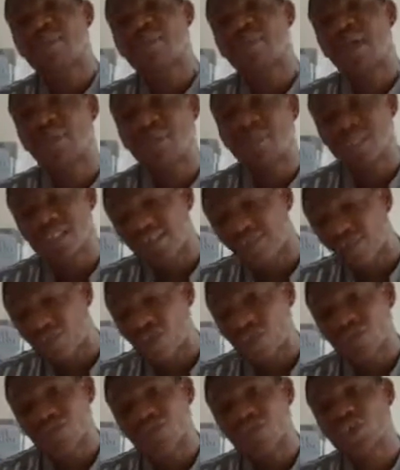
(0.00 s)
it might be
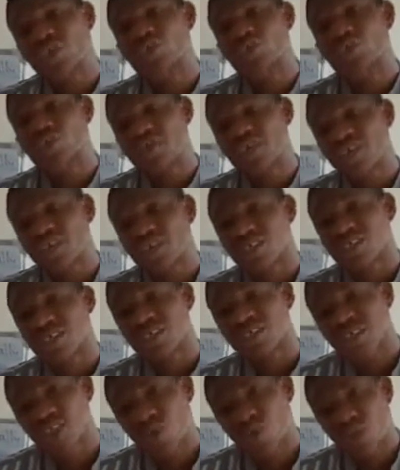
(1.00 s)
difficult for you to be
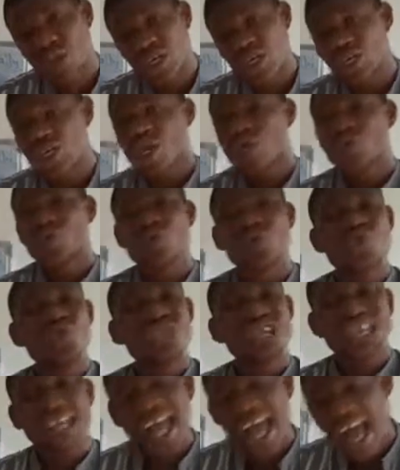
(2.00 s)
consistent with it. So you
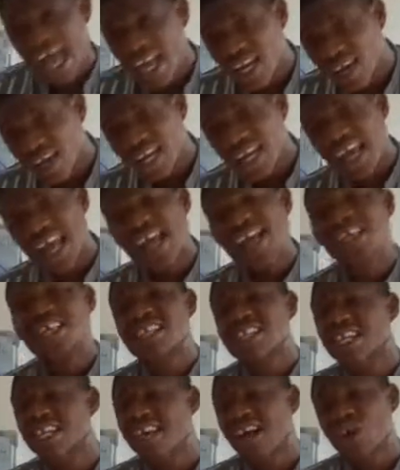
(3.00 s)
can add
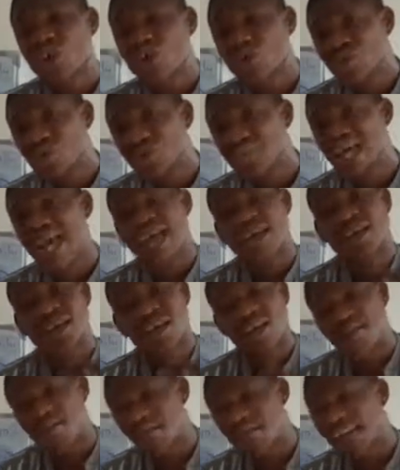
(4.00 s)
anything else you like,
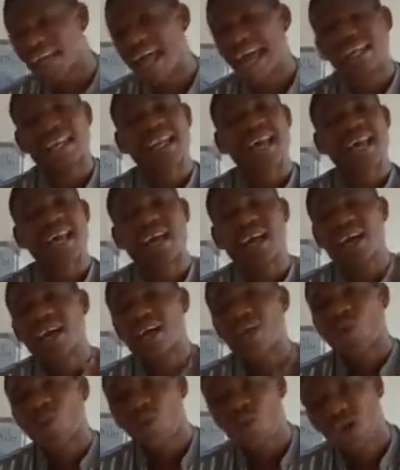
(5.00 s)
banana,
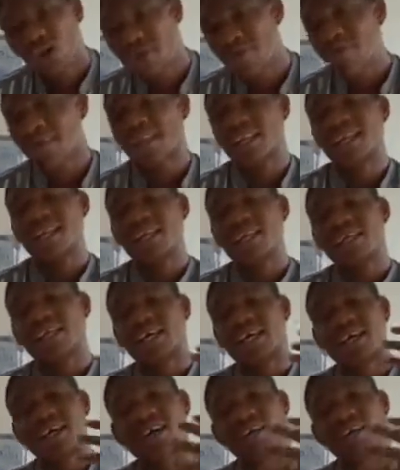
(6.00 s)
watermelon,